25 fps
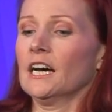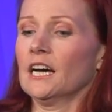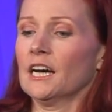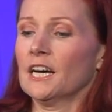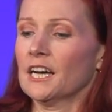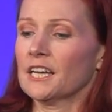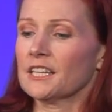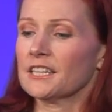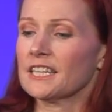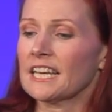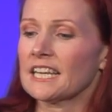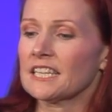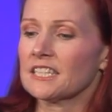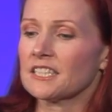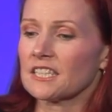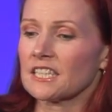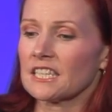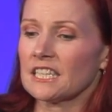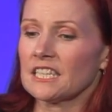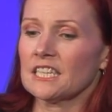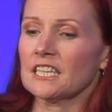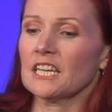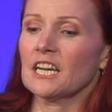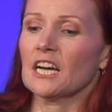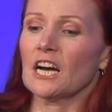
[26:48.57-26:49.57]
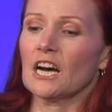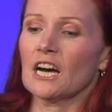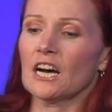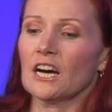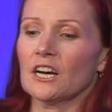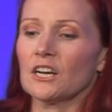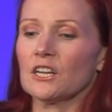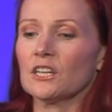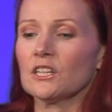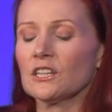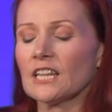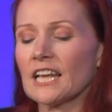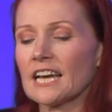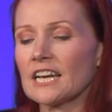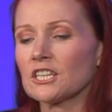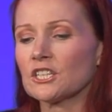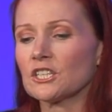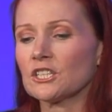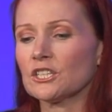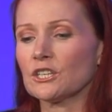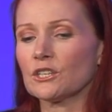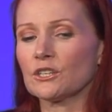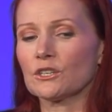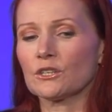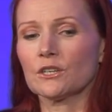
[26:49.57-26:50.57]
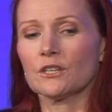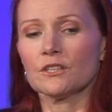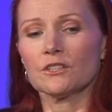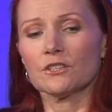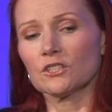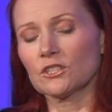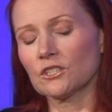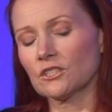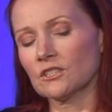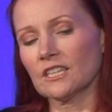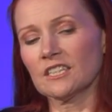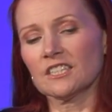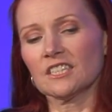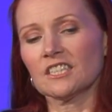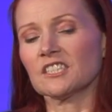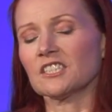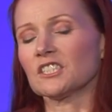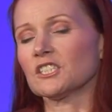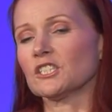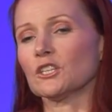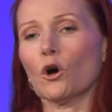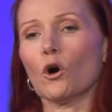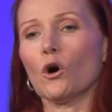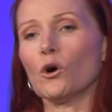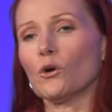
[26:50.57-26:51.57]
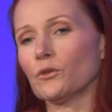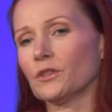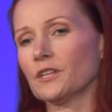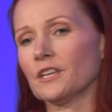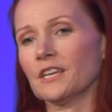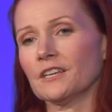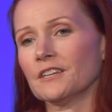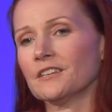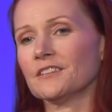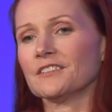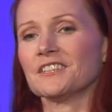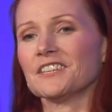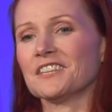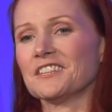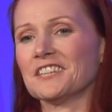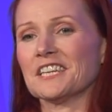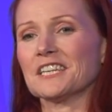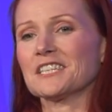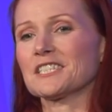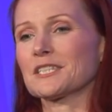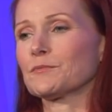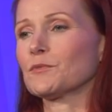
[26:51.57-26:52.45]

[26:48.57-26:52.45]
And lastly, last year, this isn't all the things.